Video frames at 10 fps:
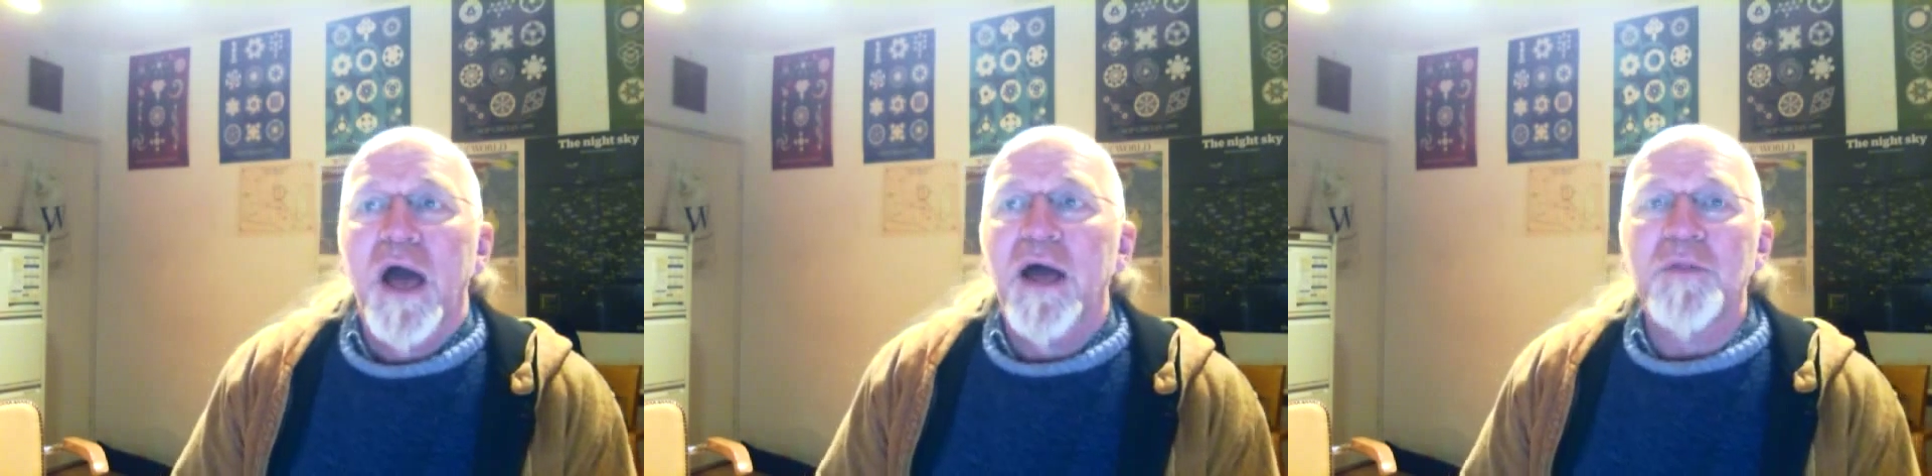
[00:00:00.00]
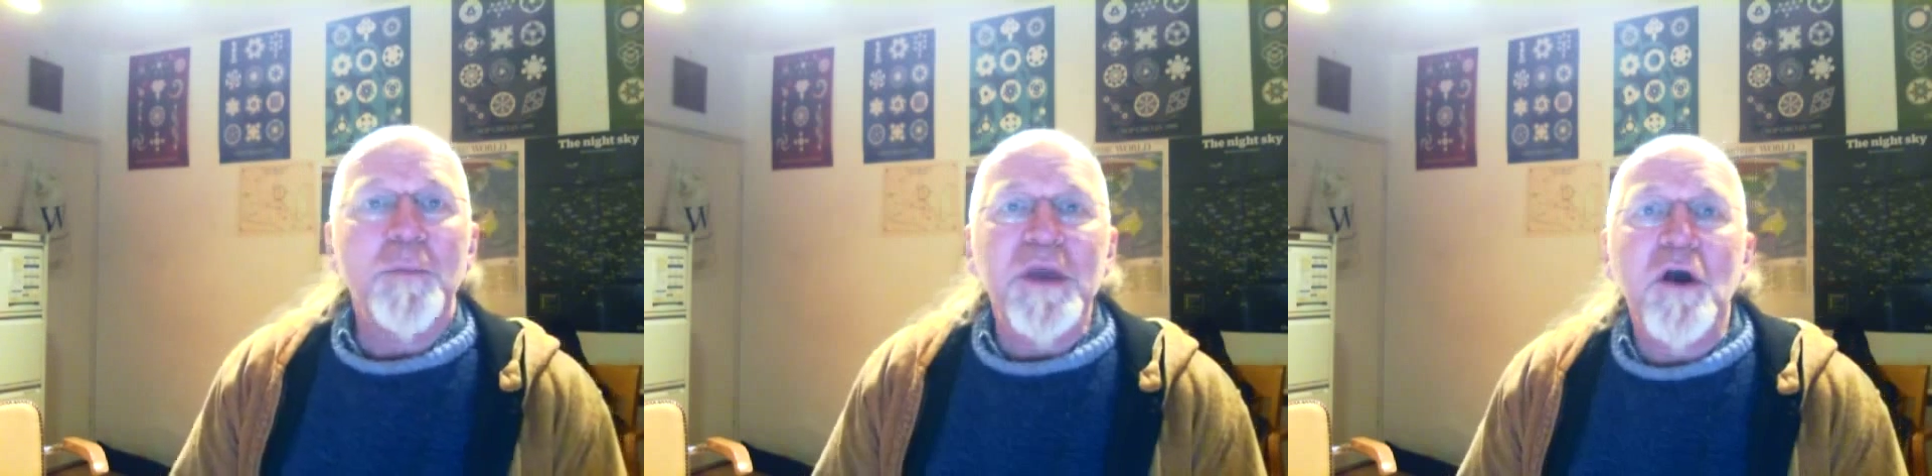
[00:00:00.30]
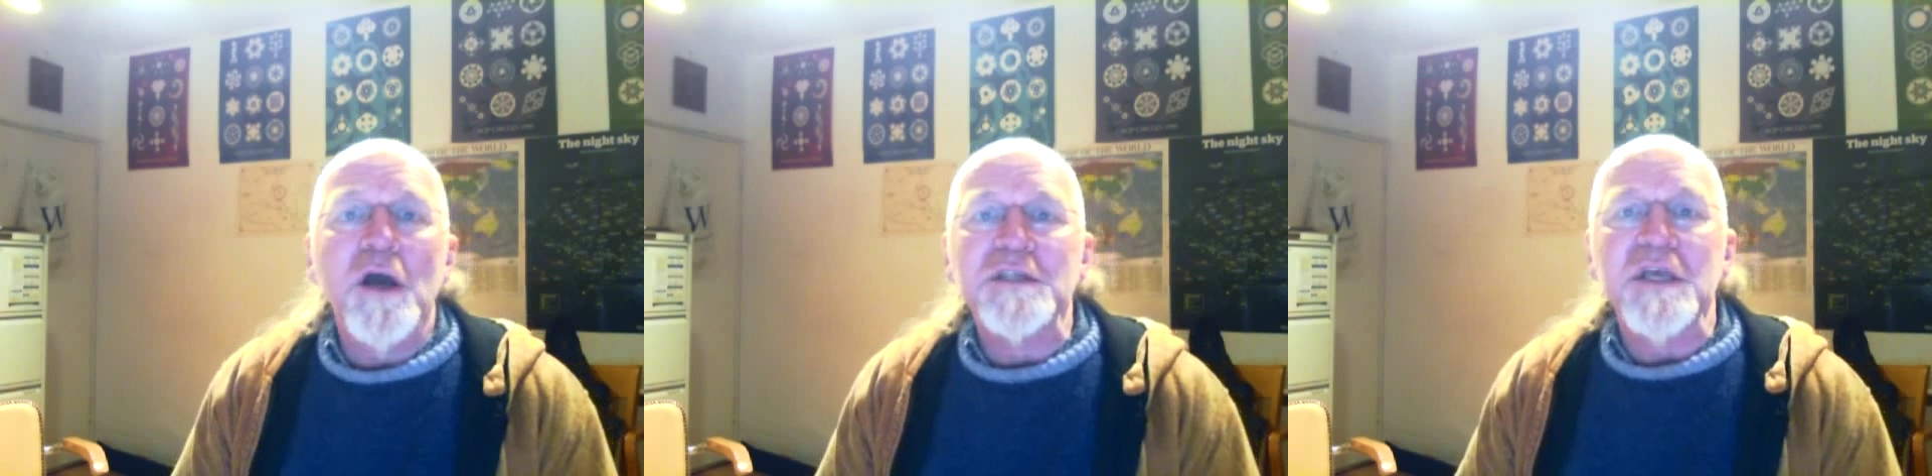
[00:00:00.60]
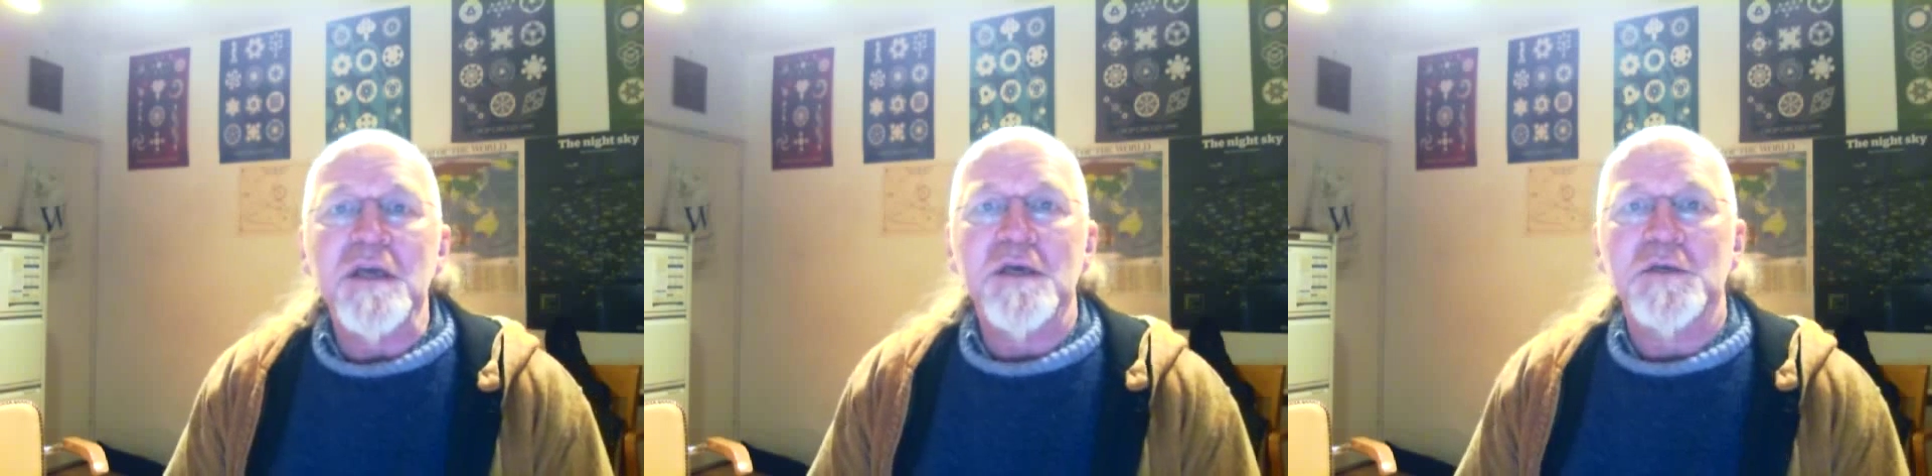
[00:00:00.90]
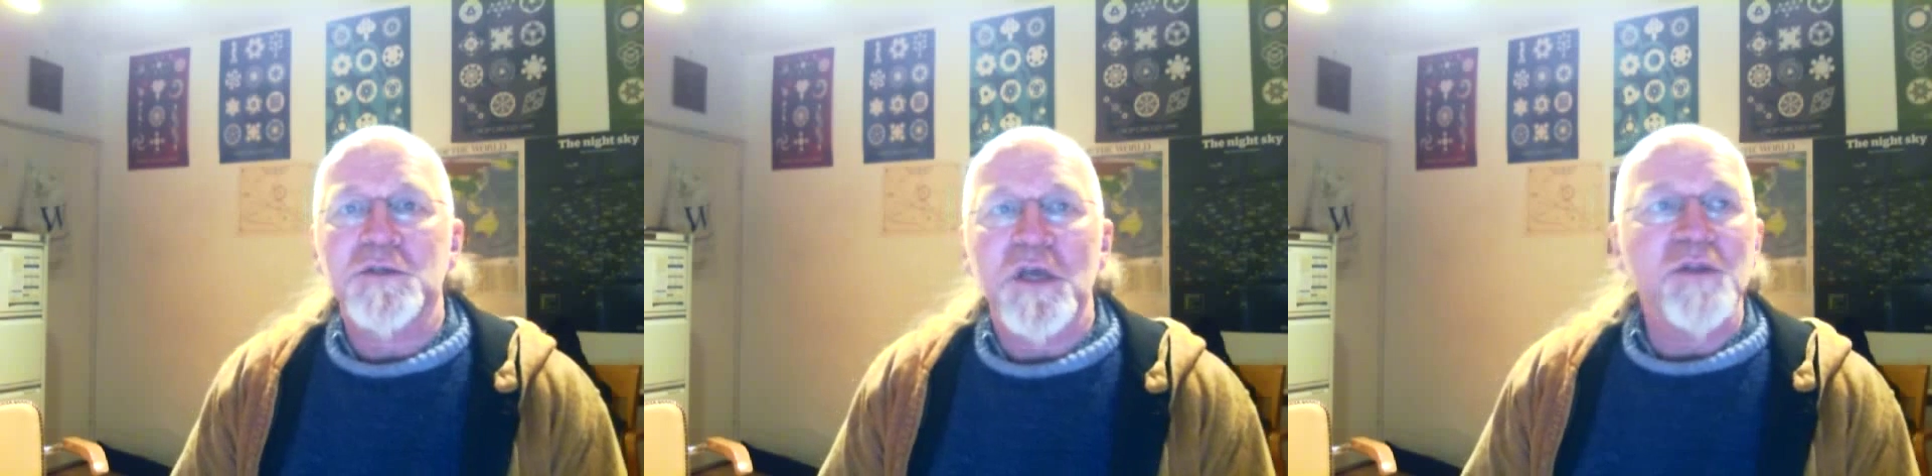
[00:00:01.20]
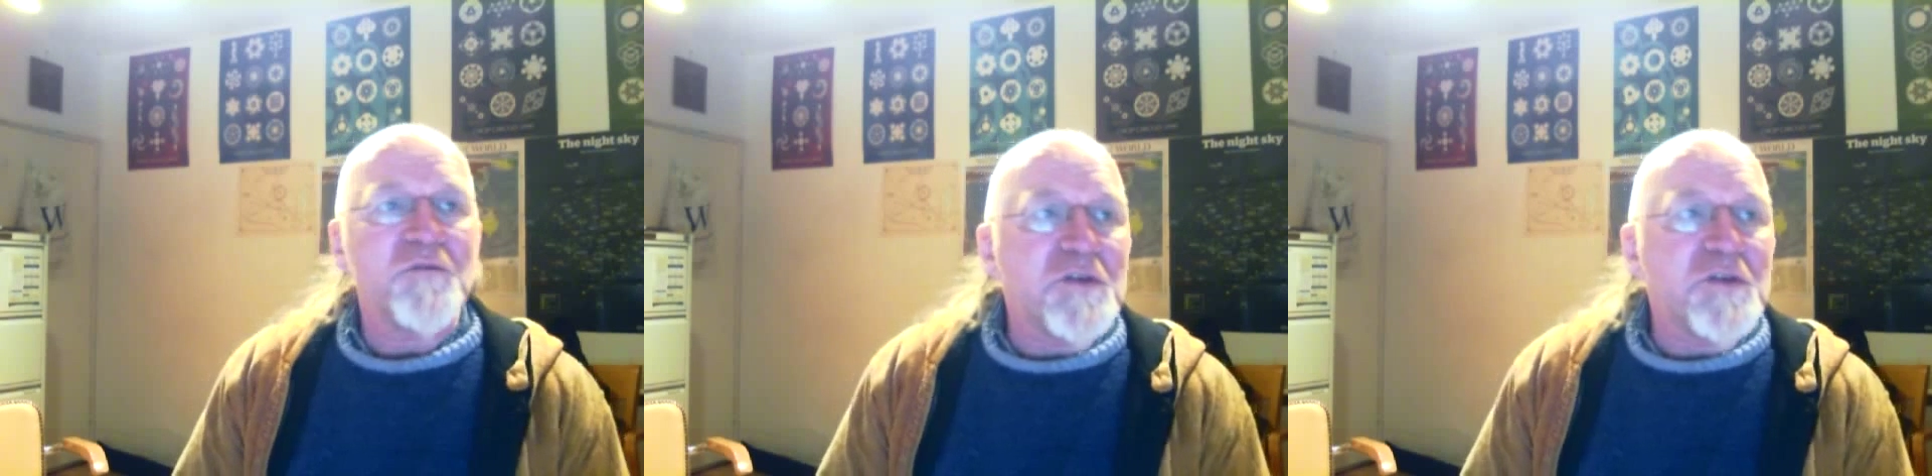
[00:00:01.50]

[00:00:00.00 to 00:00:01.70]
and the big ideas and the